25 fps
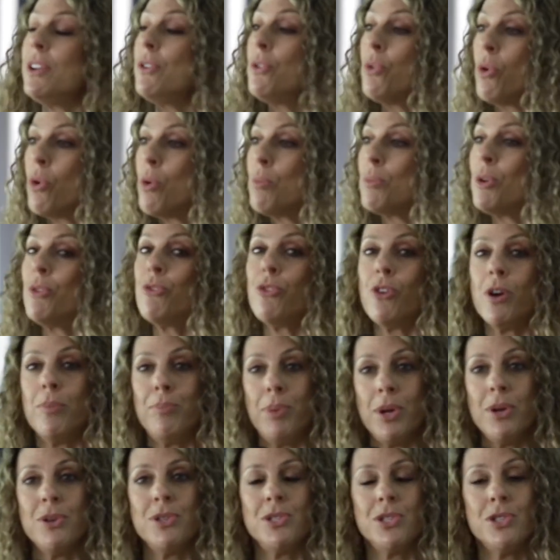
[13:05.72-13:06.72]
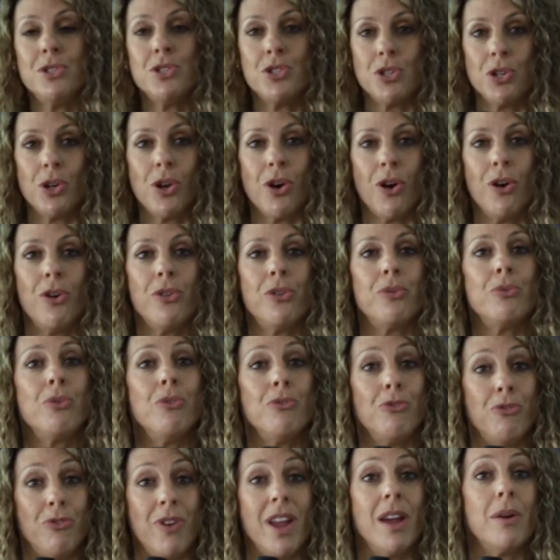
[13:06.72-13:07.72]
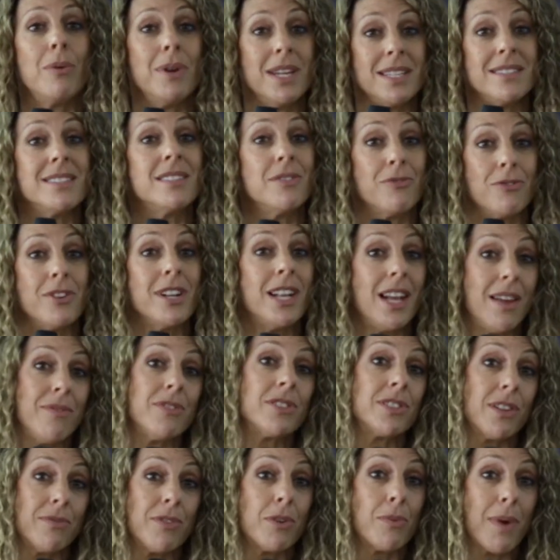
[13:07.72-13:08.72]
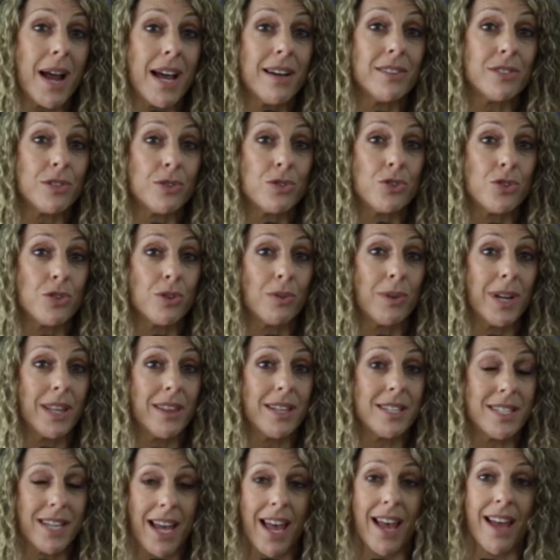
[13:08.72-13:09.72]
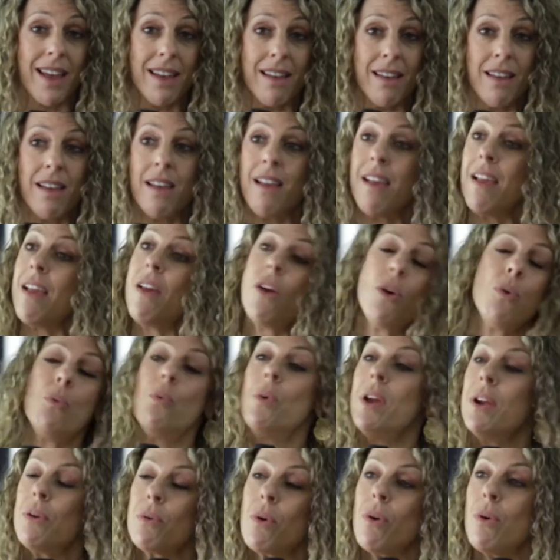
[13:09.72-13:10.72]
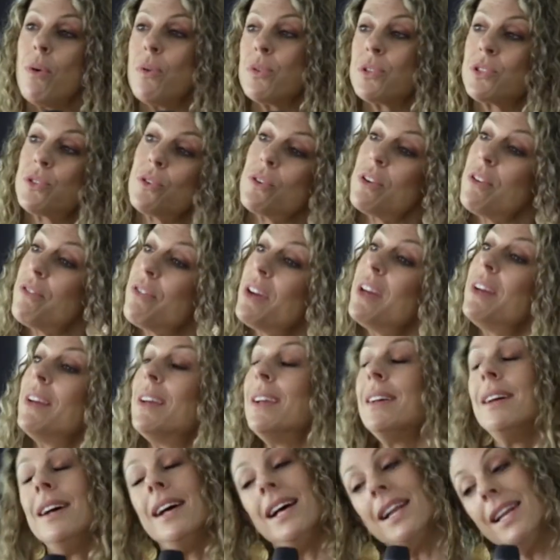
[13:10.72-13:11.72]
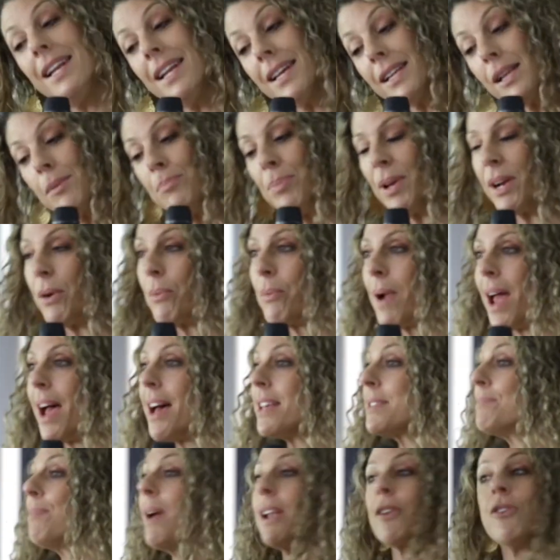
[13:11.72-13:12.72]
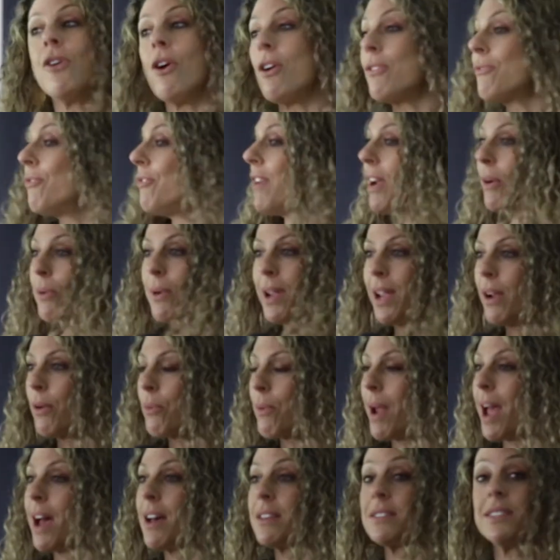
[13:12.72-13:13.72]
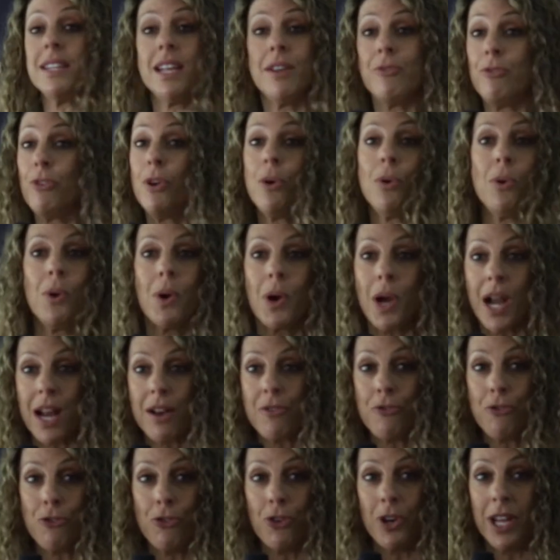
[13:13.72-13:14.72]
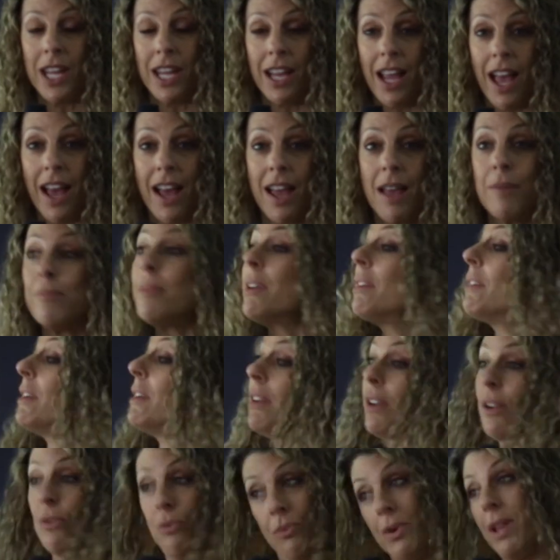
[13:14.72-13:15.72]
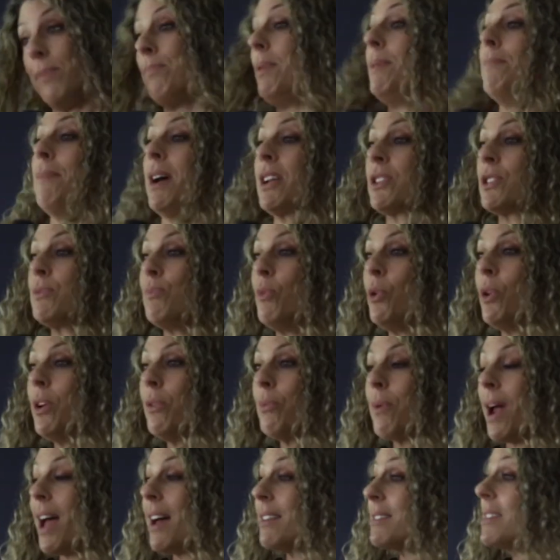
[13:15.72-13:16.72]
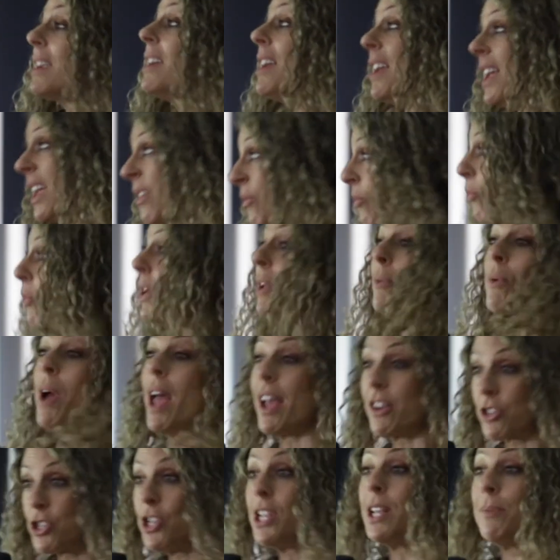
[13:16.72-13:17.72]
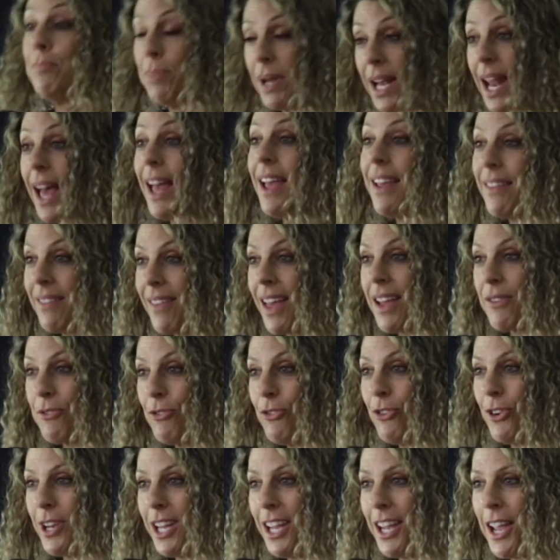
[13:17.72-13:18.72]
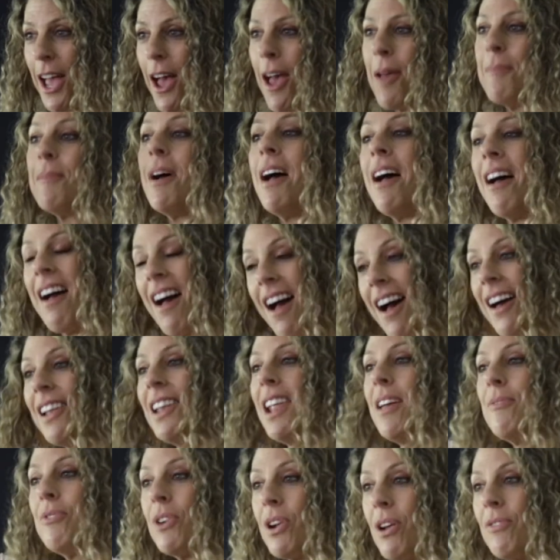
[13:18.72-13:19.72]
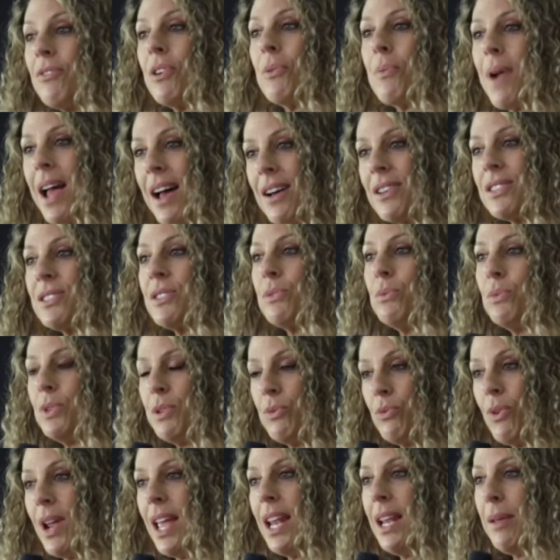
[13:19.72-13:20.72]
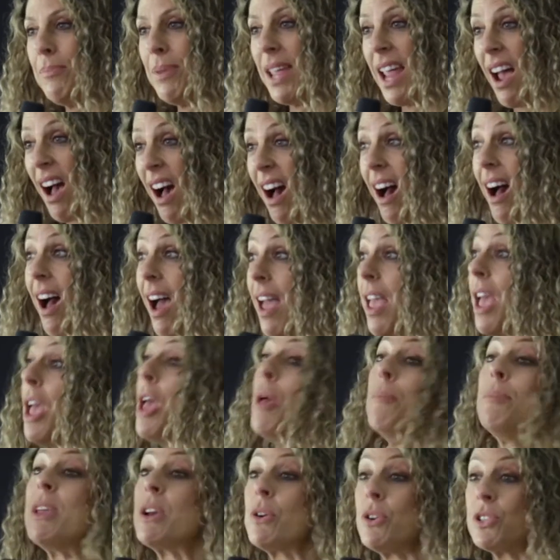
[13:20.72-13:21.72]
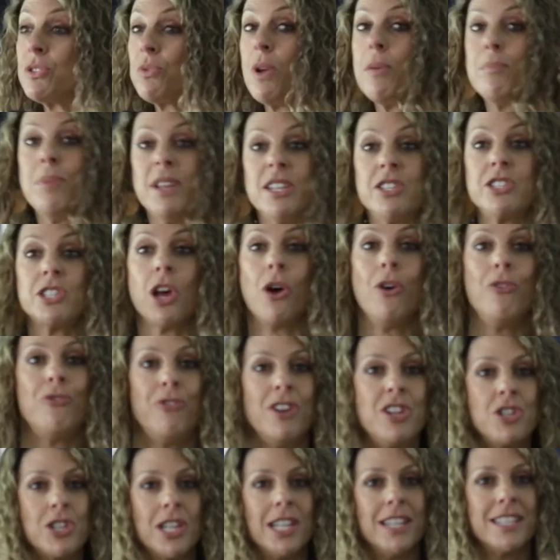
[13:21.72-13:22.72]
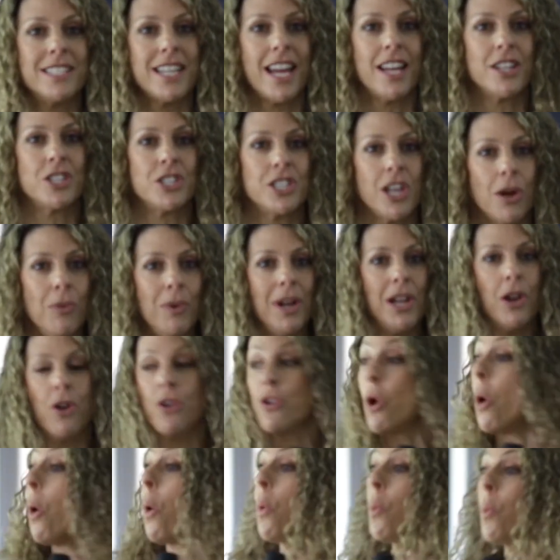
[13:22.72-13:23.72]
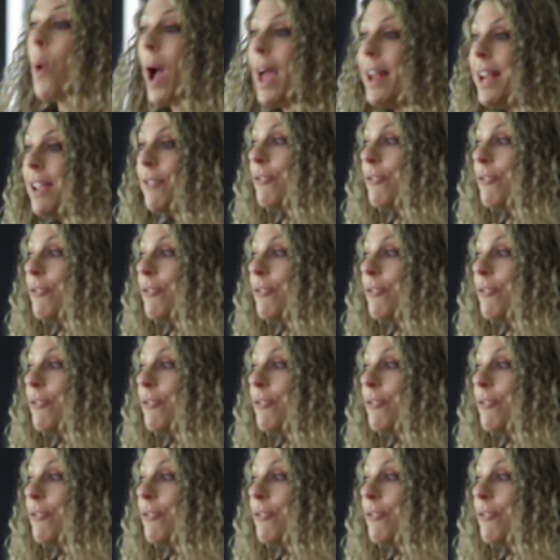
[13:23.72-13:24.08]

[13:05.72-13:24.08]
normal for a person to go through various different levels of arousal during the day. We're all sort of a little bit aroused, but not very aroused. If we were at a footy game, we'd be much more aroused. If we were actually playing that footy game, our level of arousal would really be high, because we'd be so vigilant and so alert, waiting